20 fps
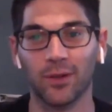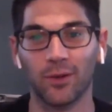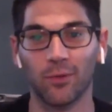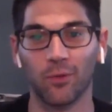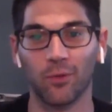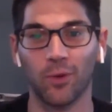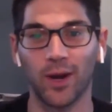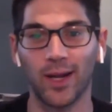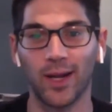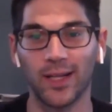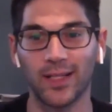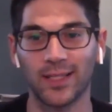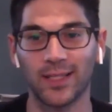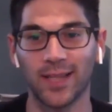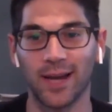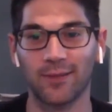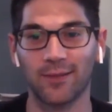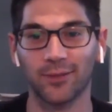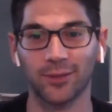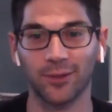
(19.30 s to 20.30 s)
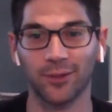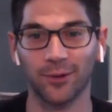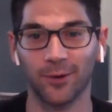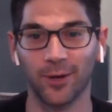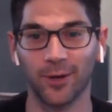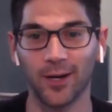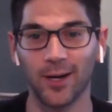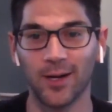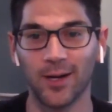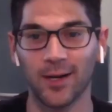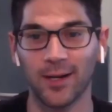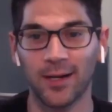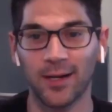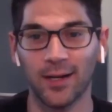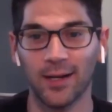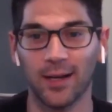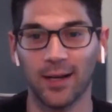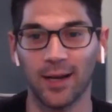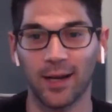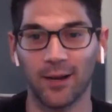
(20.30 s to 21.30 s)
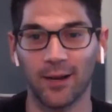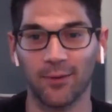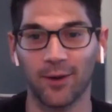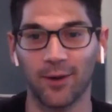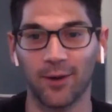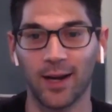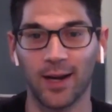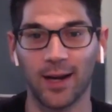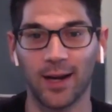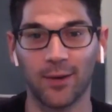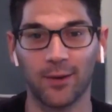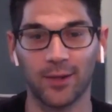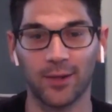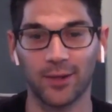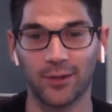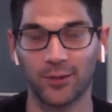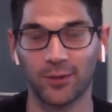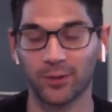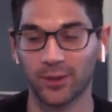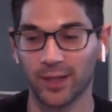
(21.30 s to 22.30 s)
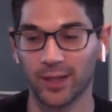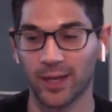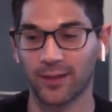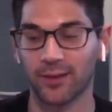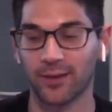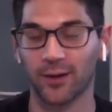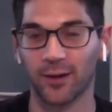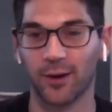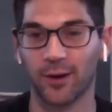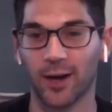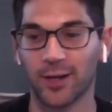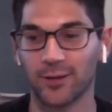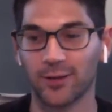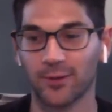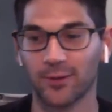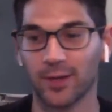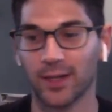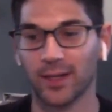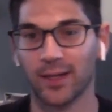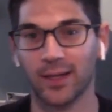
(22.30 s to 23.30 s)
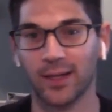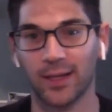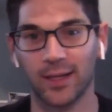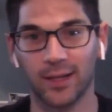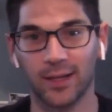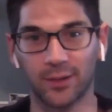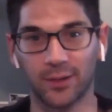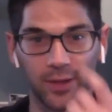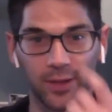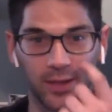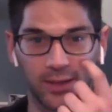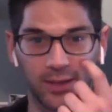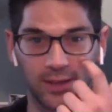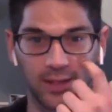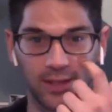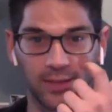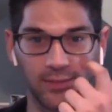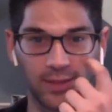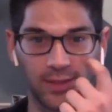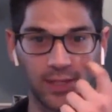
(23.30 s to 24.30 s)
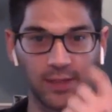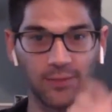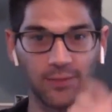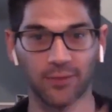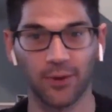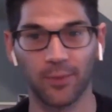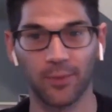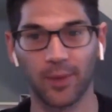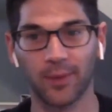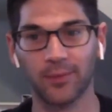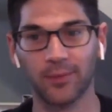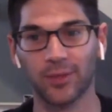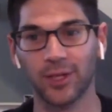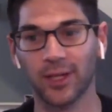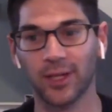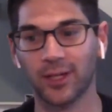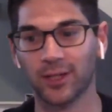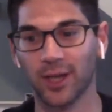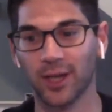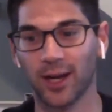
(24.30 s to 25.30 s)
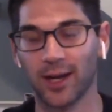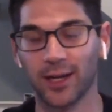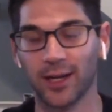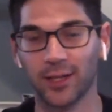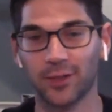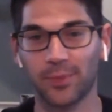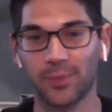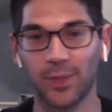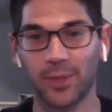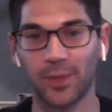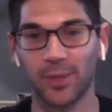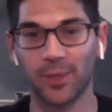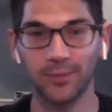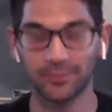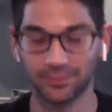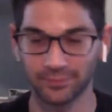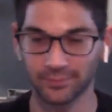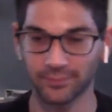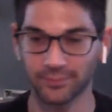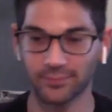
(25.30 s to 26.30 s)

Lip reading: Ray Salvador. Ray and I went to school together and graduated in 2017 from MGH IHP.